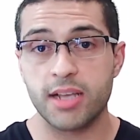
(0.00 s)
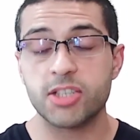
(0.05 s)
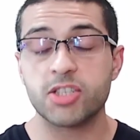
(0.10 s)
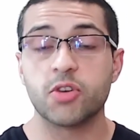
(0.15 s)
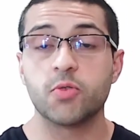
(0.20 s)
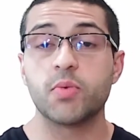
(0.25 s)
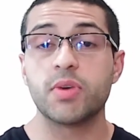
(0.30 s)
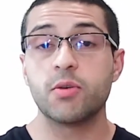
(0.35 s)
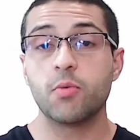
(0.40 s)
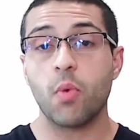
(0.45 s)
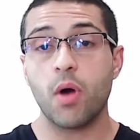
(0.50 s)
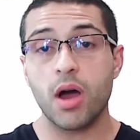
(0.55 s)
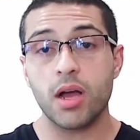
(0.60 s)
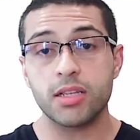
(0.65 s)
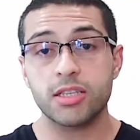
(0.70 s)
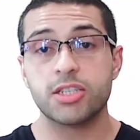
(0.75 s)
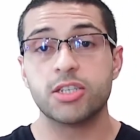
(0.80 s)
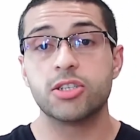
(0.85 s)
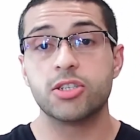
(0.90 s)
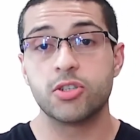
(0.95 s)
So we
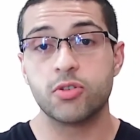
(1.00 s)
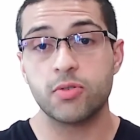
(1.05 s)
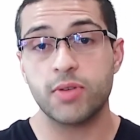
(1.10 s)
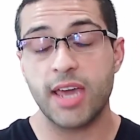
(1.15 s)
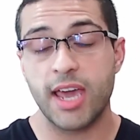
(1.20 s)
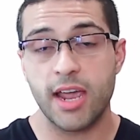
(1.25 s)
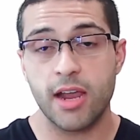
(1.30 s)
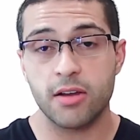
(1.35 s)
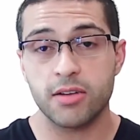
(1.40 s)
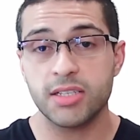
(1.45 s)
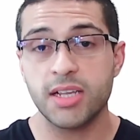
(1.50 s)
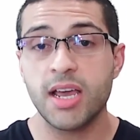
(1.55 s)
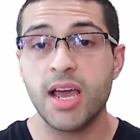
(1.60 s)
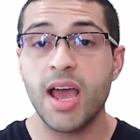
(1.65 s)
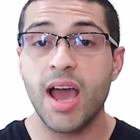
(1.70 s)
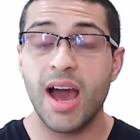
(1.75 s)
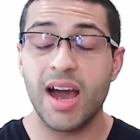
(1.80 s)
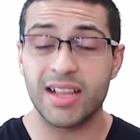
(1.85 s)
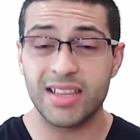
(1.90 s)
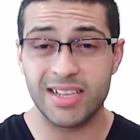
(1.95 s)
want to do cares
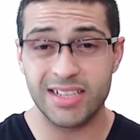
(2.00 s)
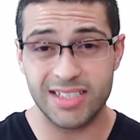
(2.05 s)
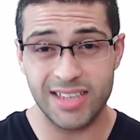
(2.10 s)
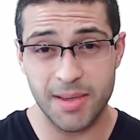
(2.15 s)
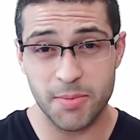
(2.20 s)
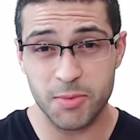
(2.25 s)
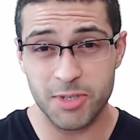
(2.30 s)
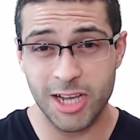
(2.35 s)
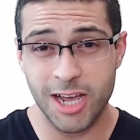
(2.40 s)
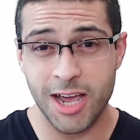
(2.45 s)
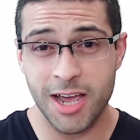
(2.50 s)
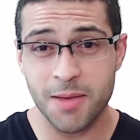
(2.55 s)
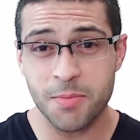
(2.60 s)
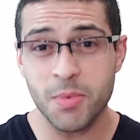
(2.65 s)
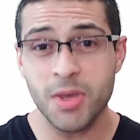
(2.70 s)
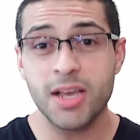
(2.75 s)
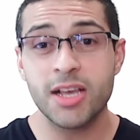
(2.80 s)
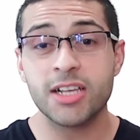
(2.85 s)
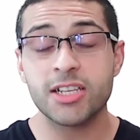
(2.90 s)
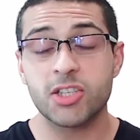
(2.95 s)
at the same time
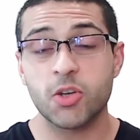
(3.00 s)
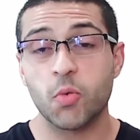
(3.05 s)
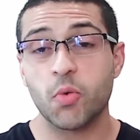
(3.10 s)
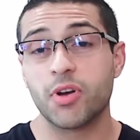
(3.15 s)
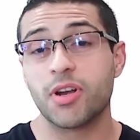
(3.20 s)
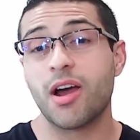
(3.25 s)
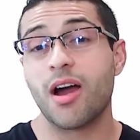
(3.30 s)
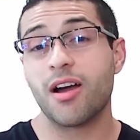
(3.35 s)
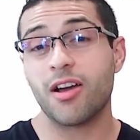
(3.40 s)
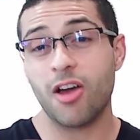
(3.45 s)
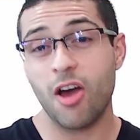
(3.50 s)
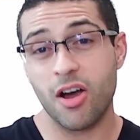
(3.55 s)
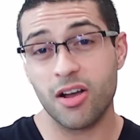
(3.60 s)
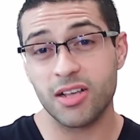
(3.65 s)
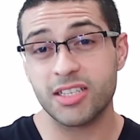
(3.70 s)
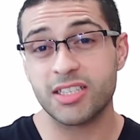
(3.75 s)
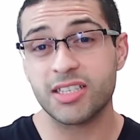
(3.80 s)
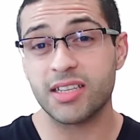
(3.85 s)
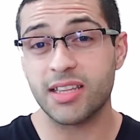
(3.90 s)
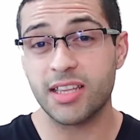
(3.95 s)
so we're not
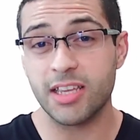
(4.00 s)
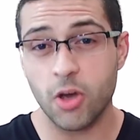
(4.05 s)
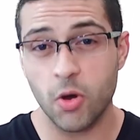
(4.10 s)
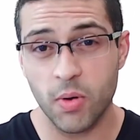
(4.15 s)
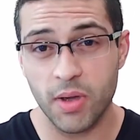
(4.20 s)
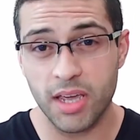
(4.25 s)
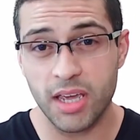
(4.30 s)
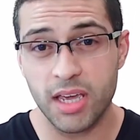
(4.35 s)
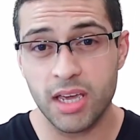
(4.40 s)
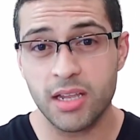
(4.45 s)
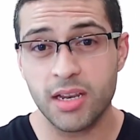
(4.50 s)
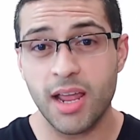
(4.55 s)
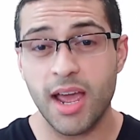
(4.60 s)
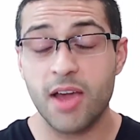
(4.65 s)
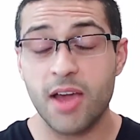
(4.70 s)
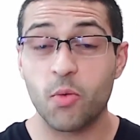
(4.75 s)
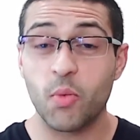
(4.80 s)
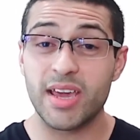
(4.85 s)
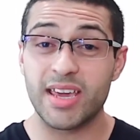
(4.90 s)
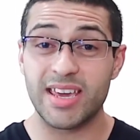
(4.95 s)
constantly going in
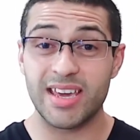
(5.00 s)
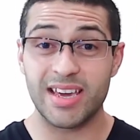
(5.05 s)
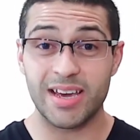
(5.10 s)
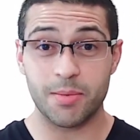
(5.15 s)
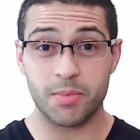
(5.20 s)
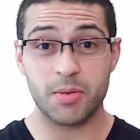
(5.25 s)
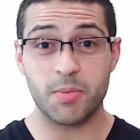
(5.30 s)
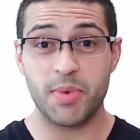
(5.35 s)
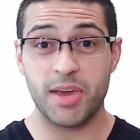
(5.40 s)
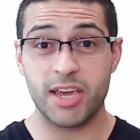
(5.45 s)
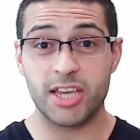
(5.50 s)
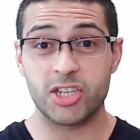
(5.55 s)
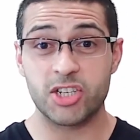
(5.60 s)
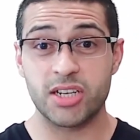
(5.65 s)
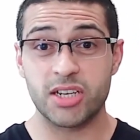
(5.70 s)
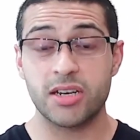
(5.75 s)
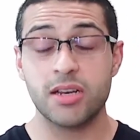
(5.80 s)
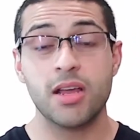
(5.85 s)
and waking up the patient